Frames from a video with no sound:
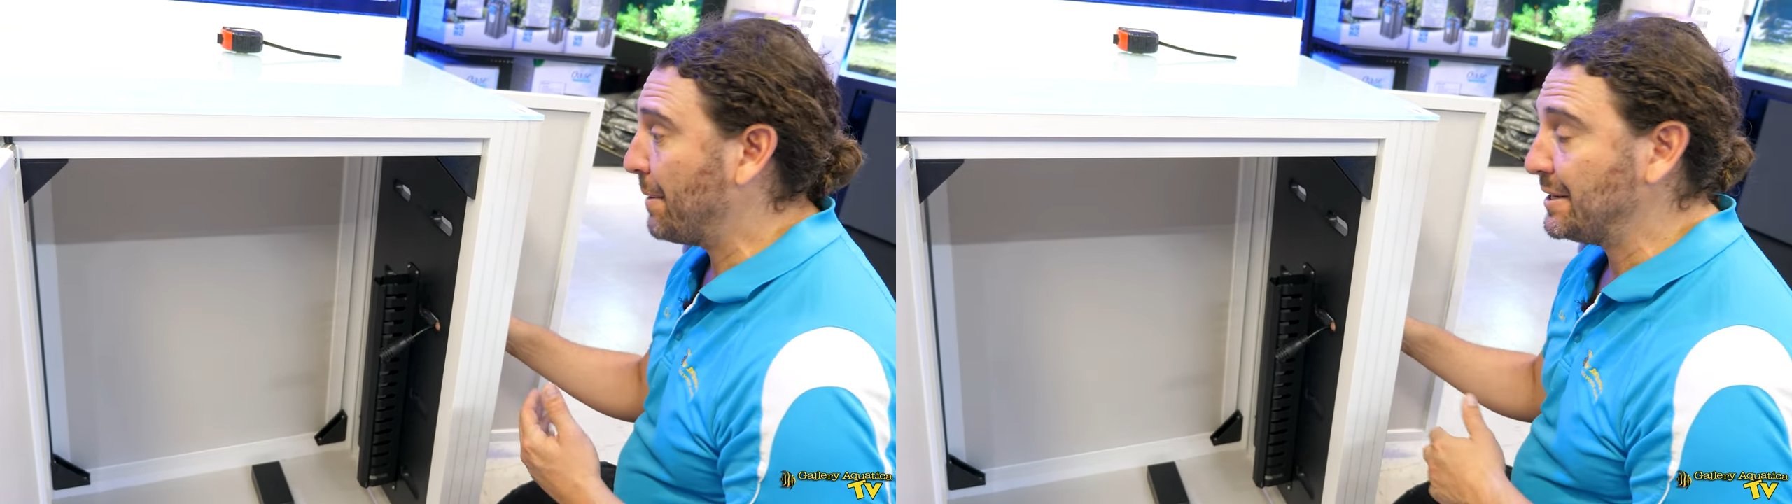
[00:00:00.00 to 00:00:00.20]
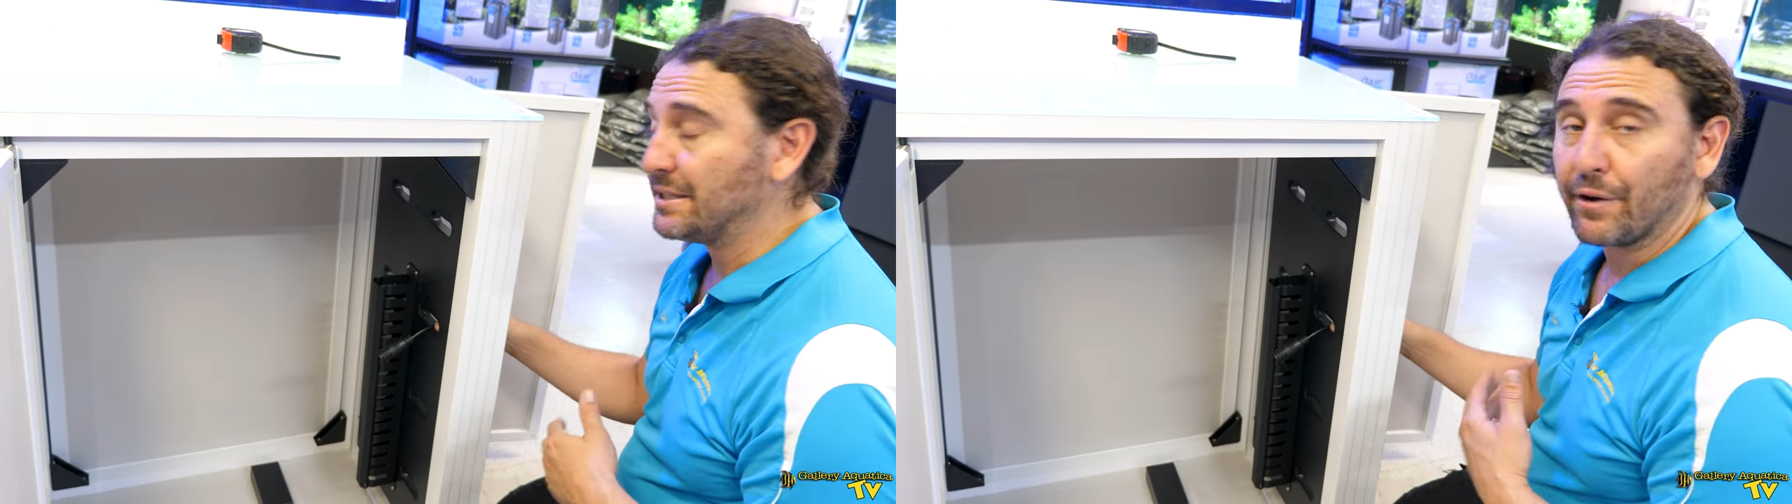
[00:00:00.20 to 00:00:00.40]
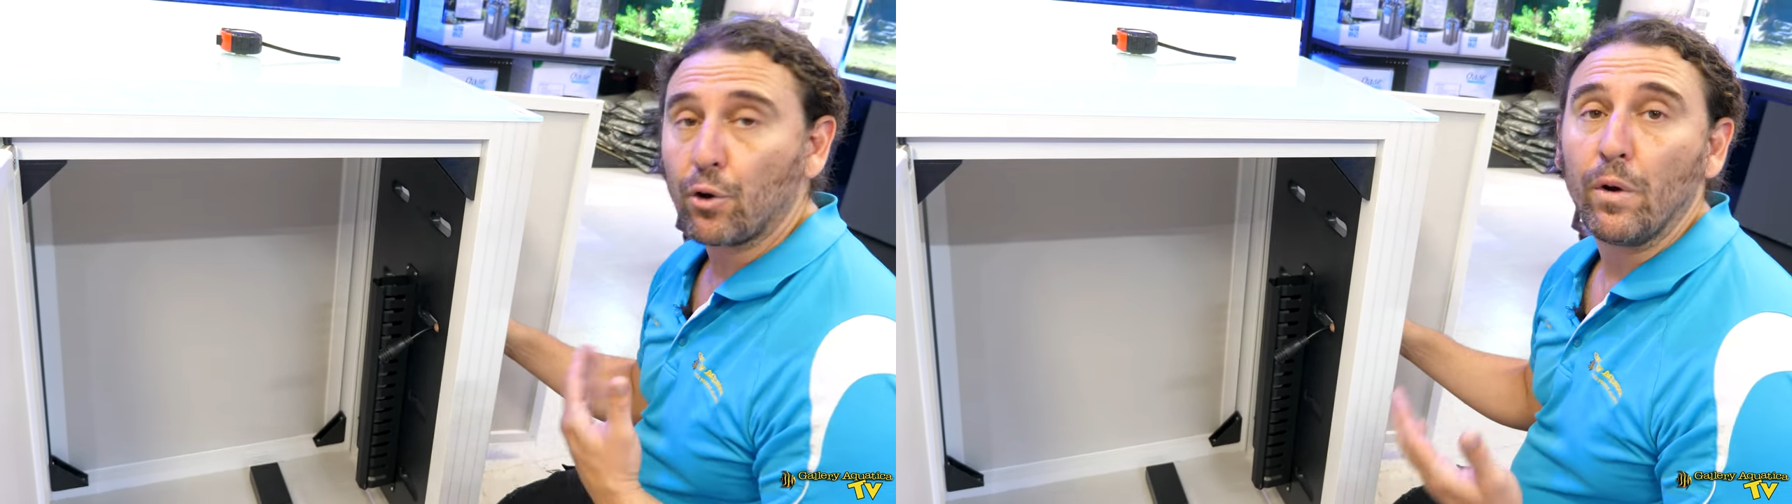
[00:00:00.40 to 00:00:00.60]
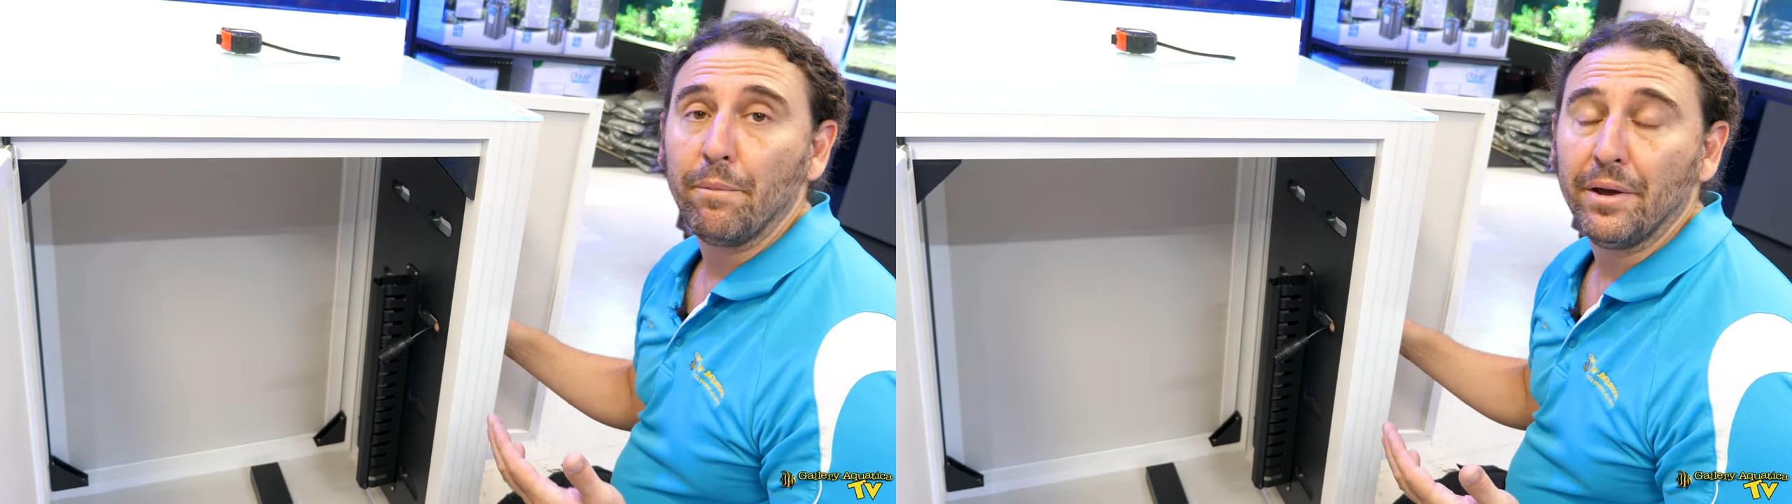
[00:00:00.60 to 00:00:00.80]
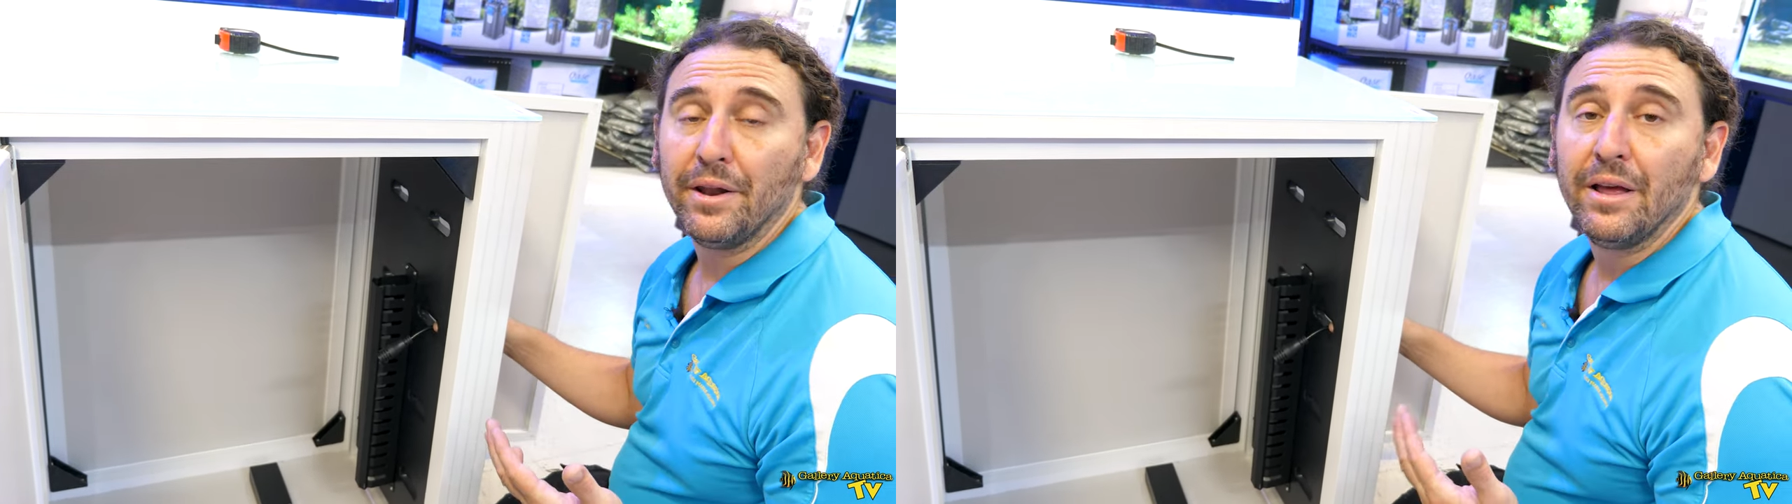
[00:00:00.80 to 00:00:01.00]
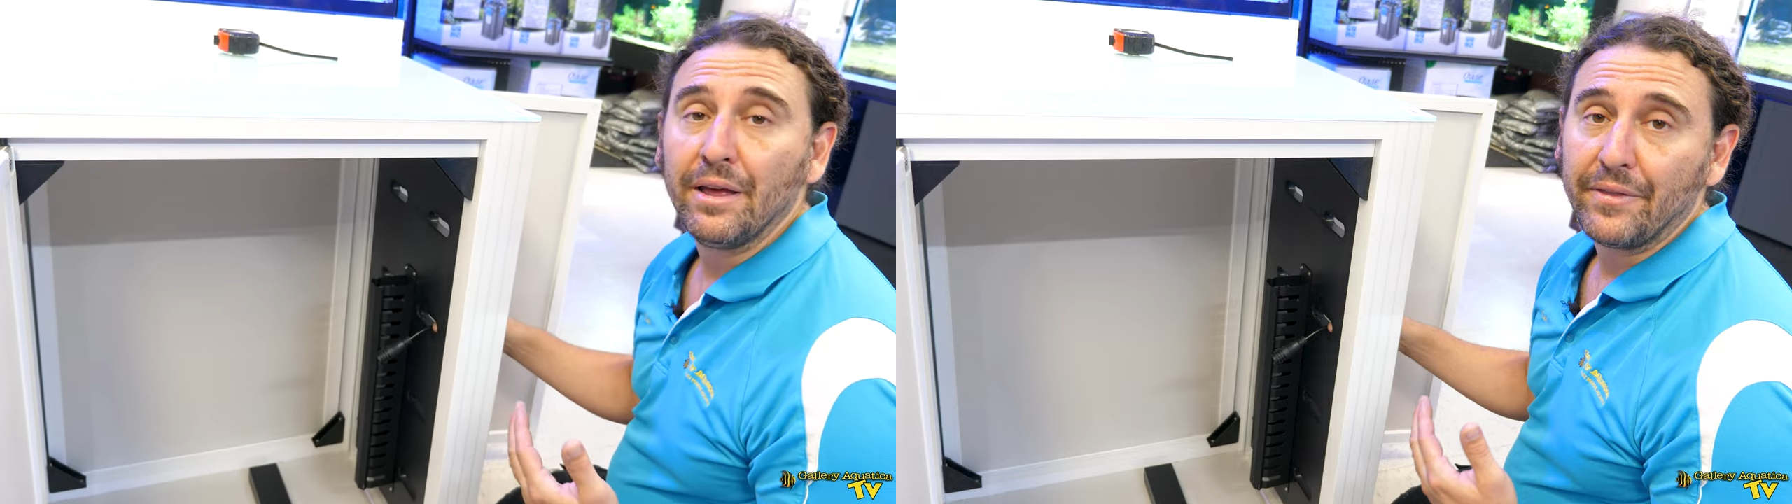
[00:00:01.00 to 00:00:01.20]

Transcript: pieces of equipment